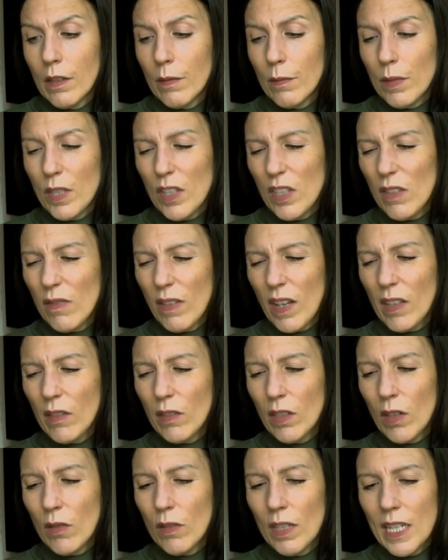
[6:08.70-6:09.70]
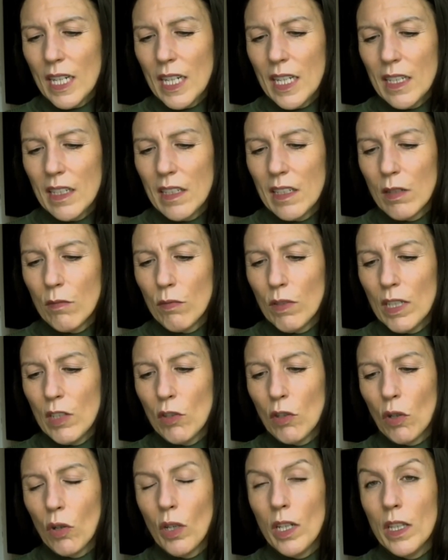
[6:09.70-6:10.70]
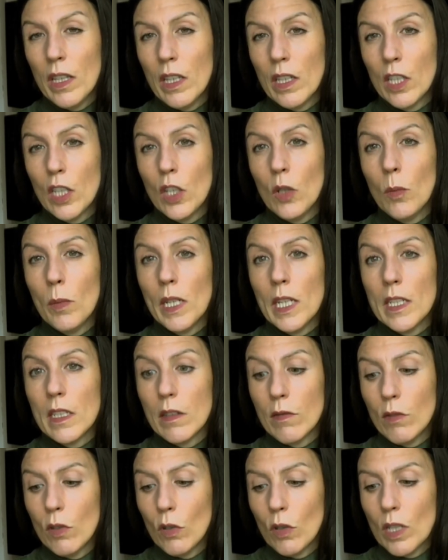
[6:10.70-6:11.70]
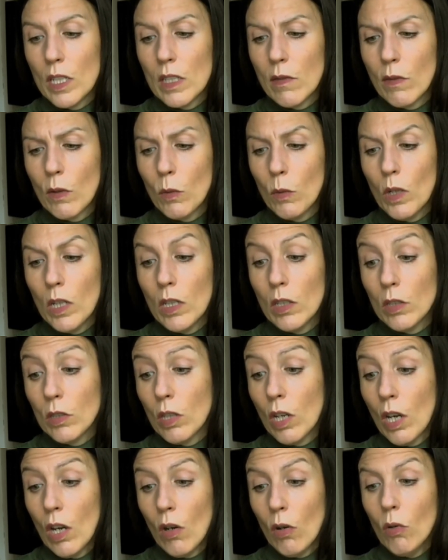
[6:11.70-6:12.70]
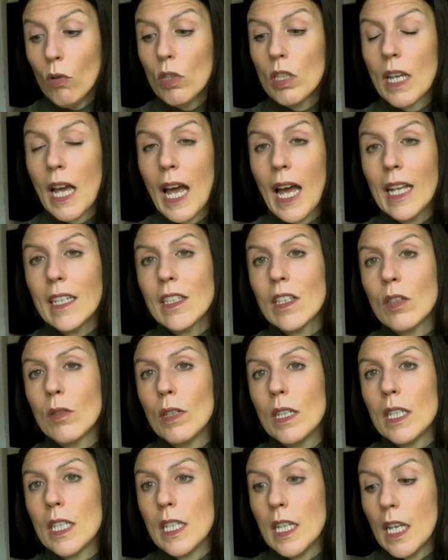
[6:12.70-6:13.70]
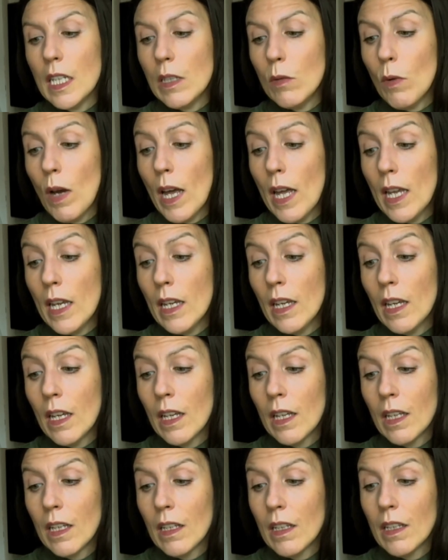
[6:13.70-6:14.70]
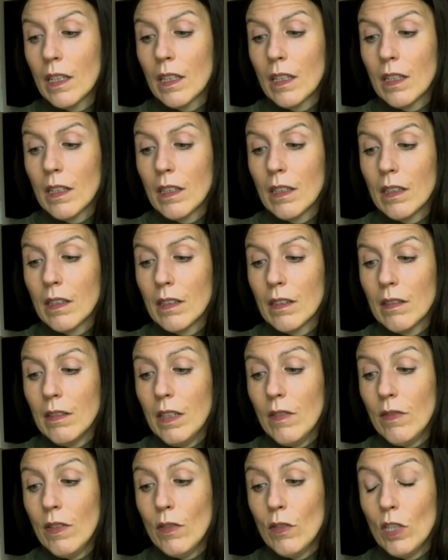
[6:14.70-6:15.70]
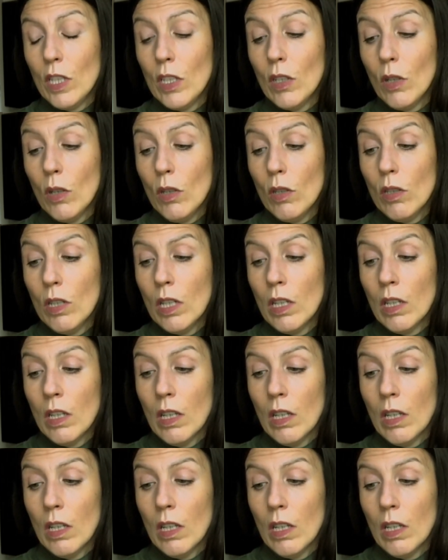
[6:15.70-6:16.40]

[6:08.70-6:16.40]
But she felt no need to rejoin the cumulative noise of the world or to add to it in any way, even if she could.